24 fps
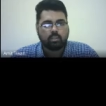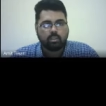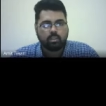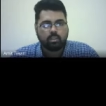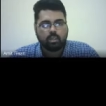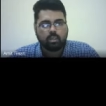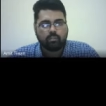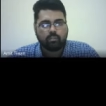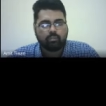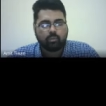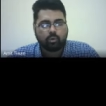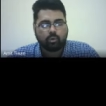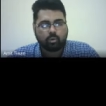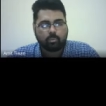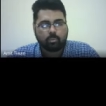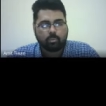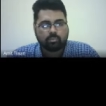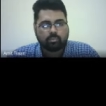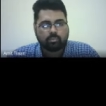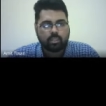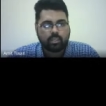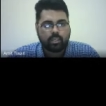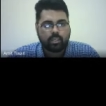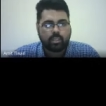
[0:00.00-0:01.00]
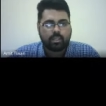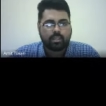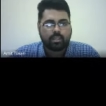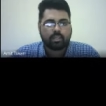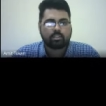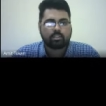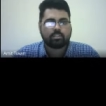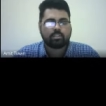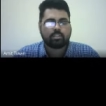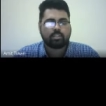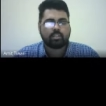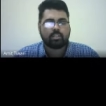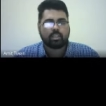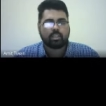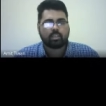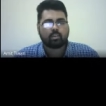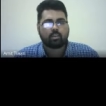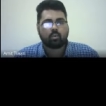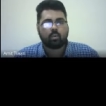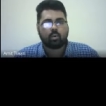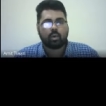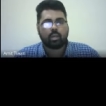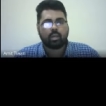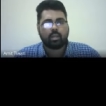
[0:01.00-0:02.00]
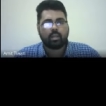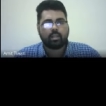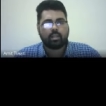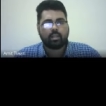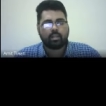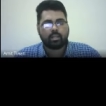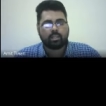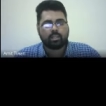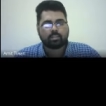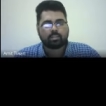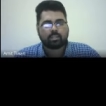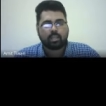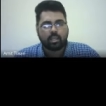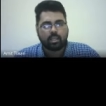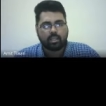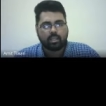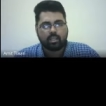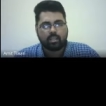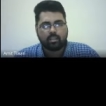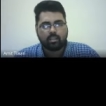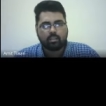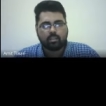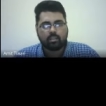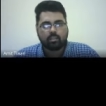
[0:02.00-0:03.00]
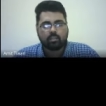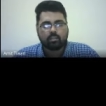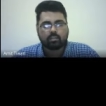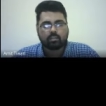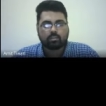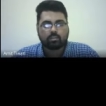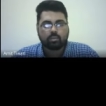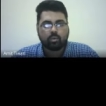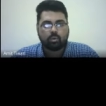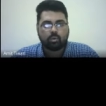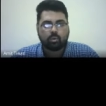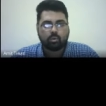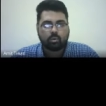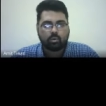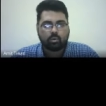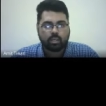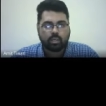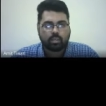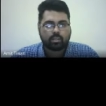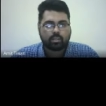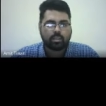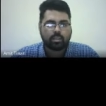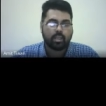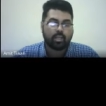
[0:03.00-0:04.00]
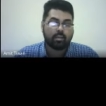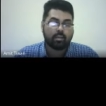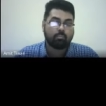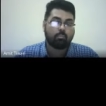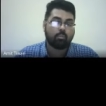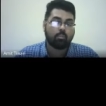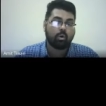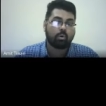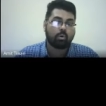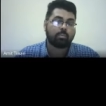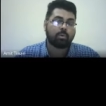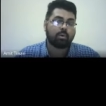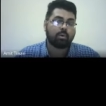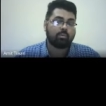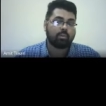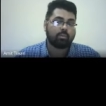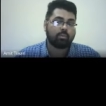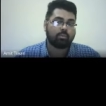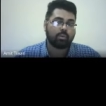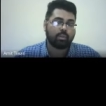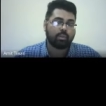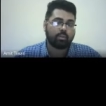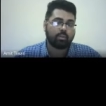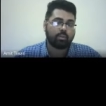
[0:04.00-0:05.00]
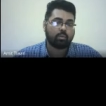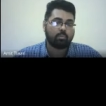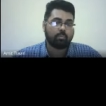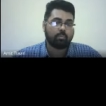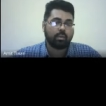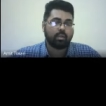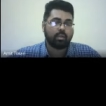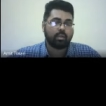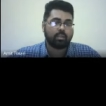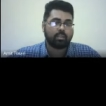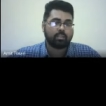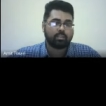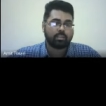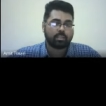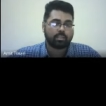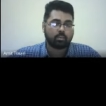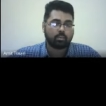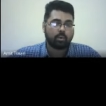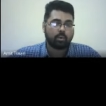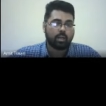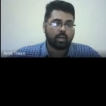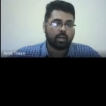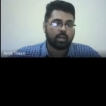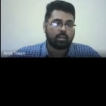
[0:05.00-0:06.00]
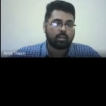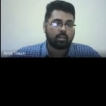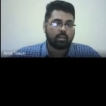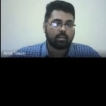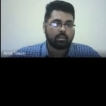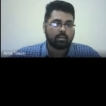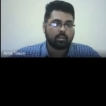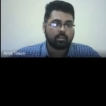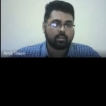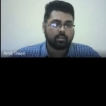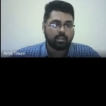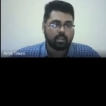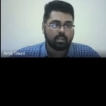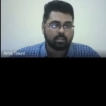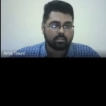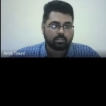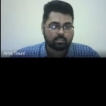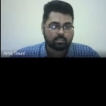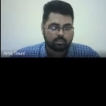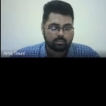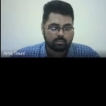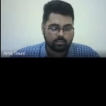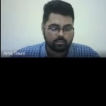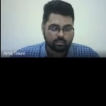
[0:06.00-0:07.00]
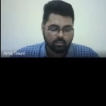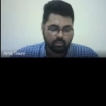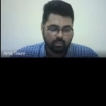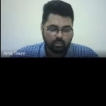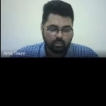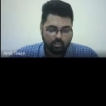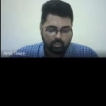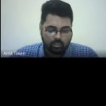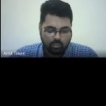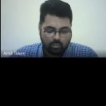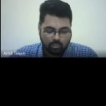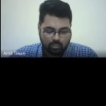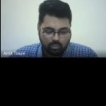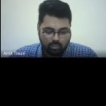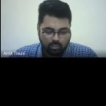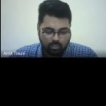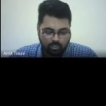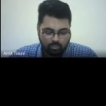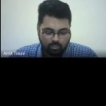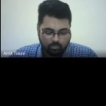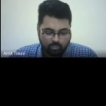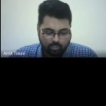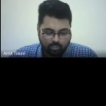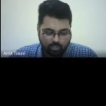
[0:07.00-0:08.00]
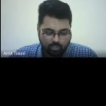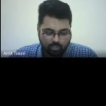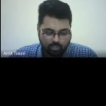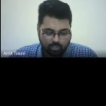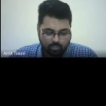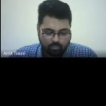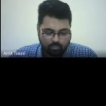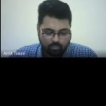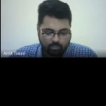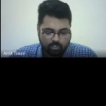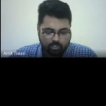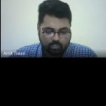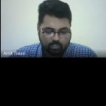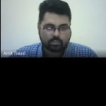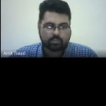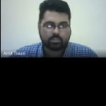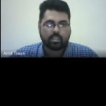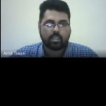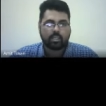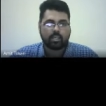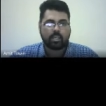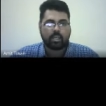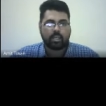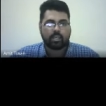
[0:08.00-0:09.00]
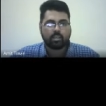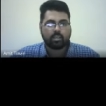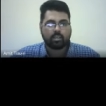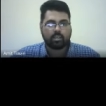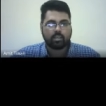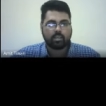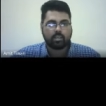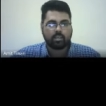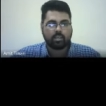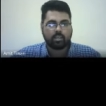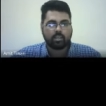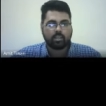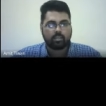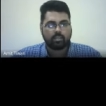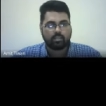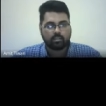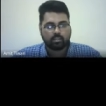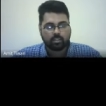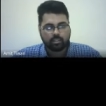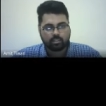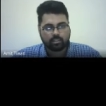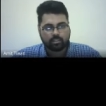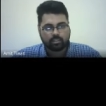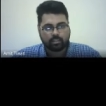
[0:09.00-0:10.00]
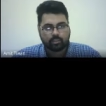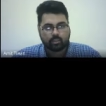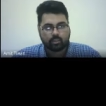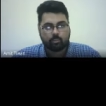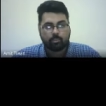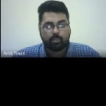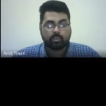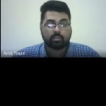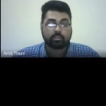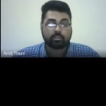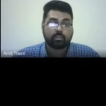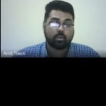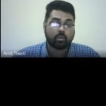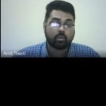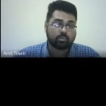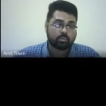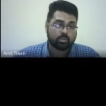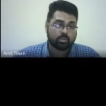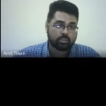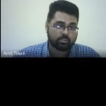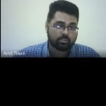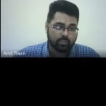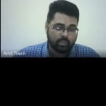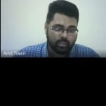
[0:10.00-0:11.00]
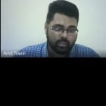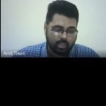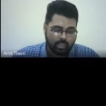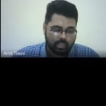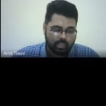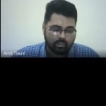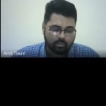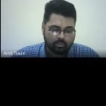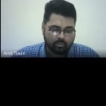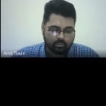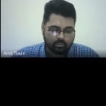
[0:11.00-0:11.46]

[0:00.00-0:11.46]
Deformation energy required is high, so rugged and more powerful equipment is required. Thus we can say that thus equipment's cost is very high.